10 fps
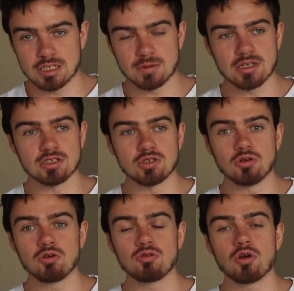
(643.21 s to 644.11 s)
It's because
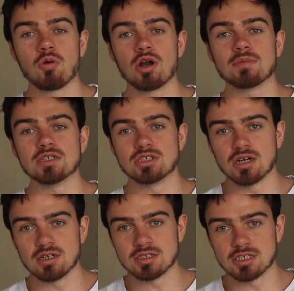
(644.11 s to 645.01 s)
you don't want to be
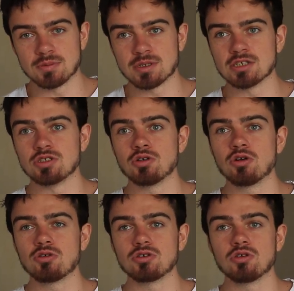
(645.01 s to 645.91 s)
judged. It's because
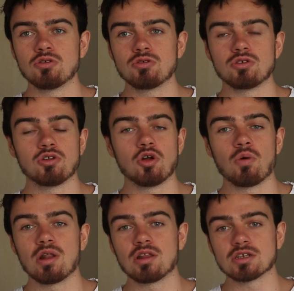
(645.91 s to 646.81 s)
you don't
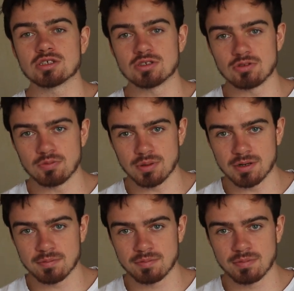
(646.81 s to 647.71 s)
want to look
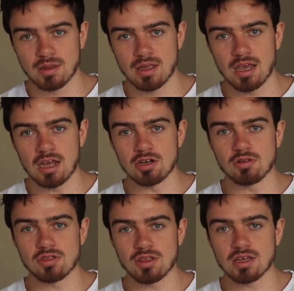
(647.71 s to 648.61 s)
stupid. And
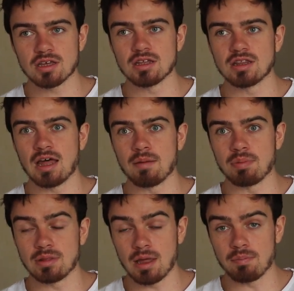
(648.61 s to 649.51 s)
you think
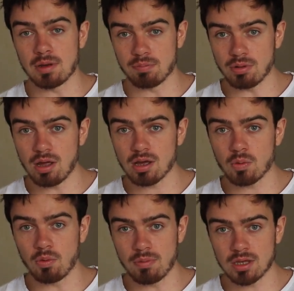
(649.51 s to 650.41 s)
that that big
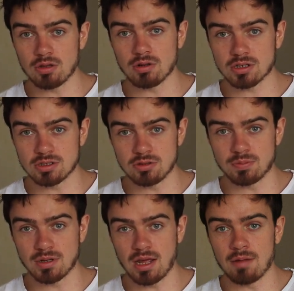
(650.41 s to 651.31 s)
block will make you look stupid.